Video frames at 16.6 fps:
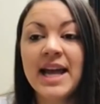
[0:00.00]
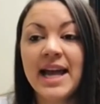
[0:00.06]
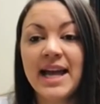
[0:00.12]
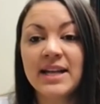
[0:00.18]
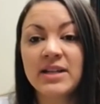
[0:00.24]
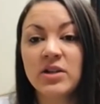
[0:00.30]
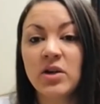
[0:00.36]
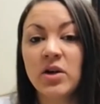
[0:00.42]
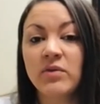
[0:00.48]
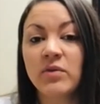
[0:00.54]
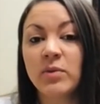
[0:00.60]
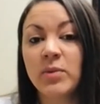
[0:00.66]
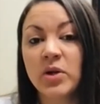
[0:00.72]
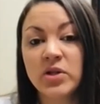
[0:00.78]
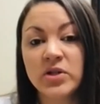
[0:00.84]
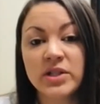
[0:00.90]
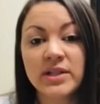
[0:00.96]
and to offer
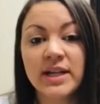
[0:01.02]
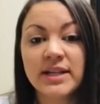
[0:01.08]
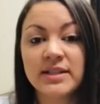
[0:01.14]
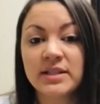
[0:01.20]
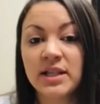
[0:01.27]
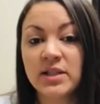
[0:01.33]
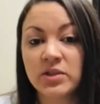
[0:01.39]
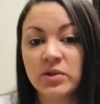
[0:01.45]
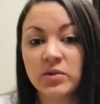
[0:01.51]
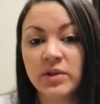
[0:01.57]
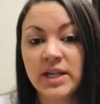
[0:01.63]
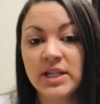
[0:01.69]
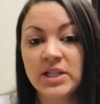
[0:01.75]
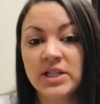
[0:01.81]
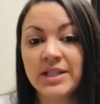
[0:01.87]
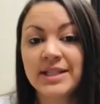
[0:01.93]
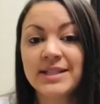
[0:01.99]
personalized
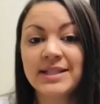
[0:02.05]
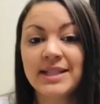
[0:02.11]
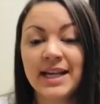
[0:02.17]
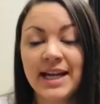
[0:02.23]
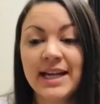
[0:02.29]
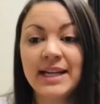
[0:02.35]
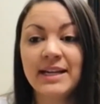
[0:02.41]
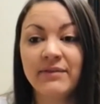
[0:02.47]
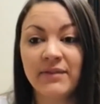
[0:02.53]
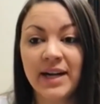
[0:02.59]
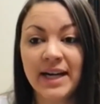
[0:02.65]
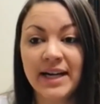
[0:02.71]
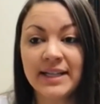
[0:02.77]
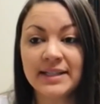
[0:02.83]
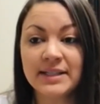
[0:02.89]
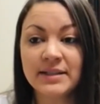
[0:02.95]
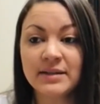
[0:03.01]
consultations and
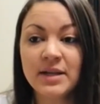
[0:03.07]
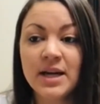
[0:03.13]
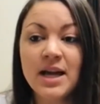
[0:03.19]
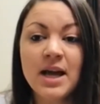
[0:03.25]
advice.